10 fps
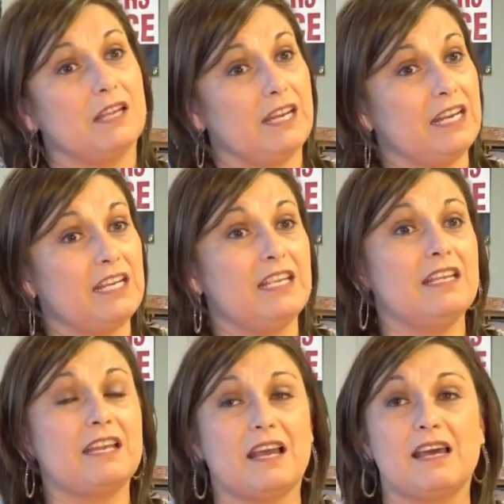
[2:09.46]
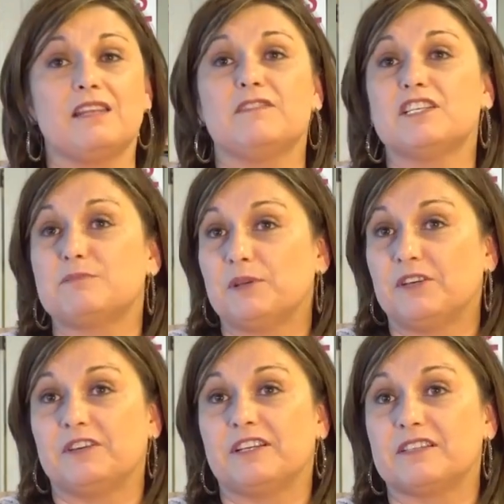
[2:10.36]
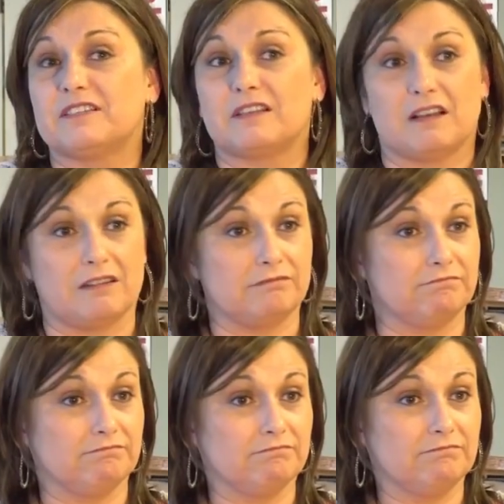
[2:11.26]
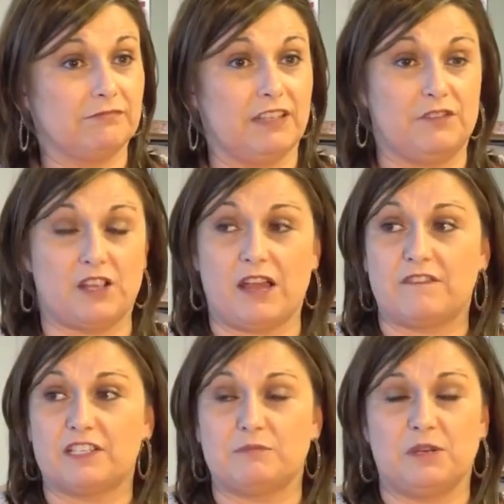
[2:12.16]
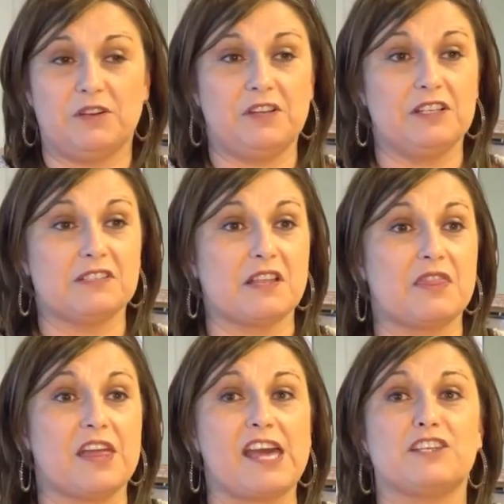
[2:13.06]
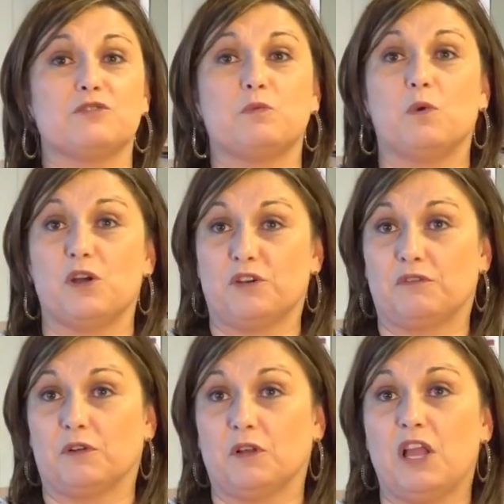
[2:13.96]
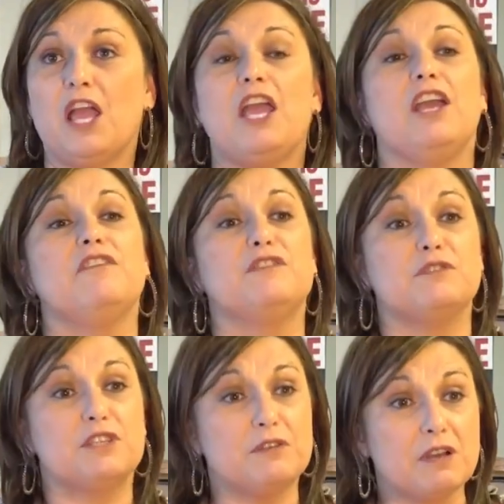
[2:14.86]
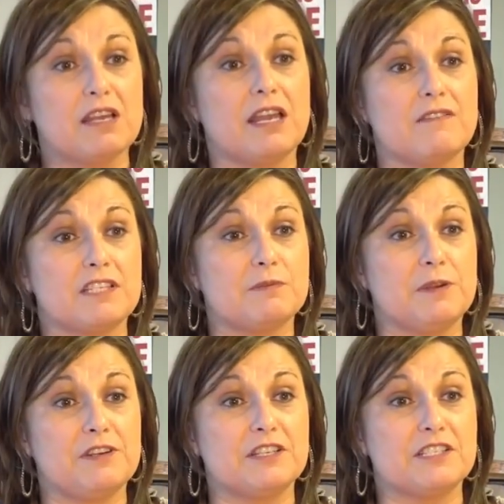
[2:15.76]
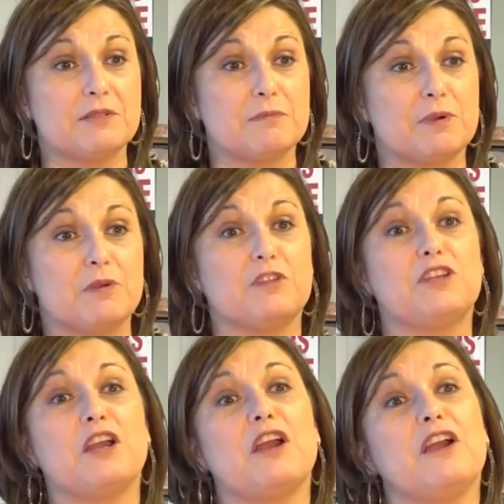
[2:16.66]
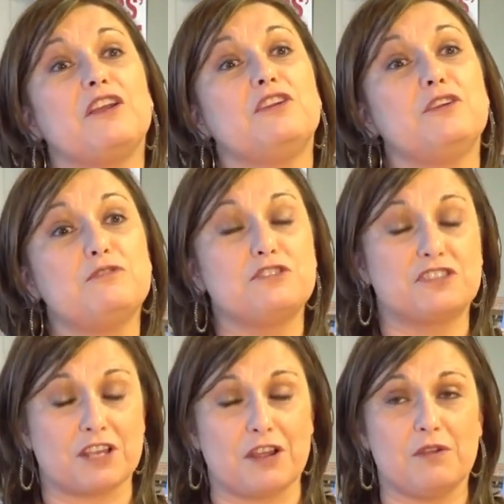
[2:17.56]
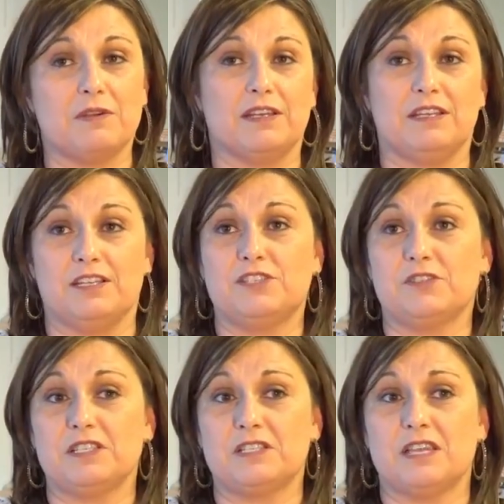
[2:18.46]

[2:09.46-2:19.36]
any kind of experience at all. If you have experience, that is wonderful. If you do not have experience, but you show an interest